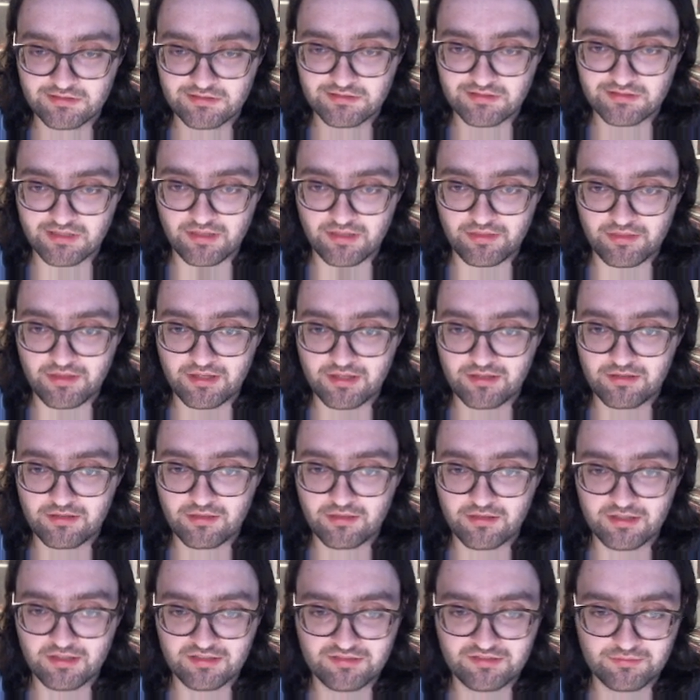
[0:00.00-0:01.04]
I think
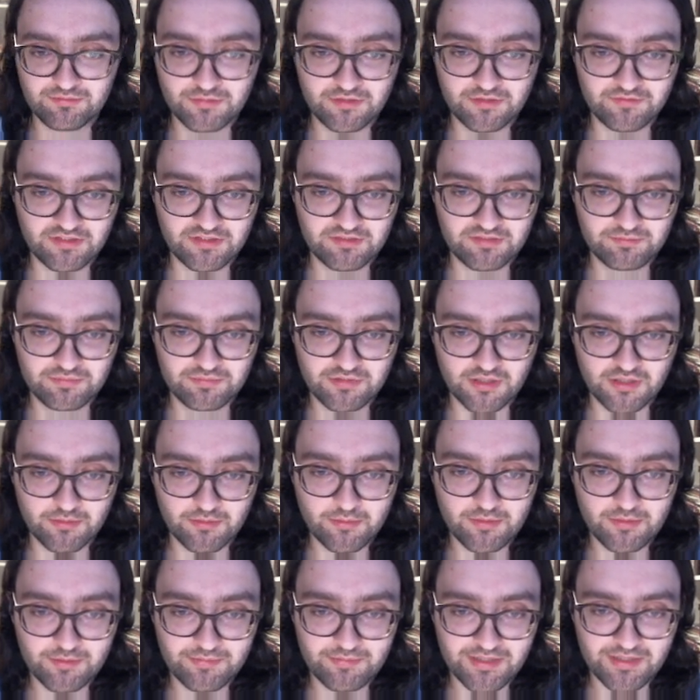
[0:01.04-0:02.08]
this move is
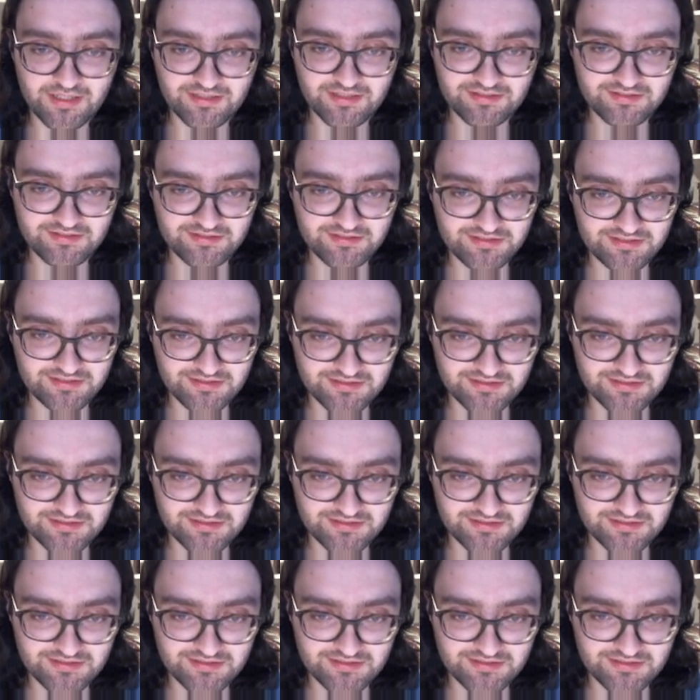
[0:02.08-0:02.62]
probably best.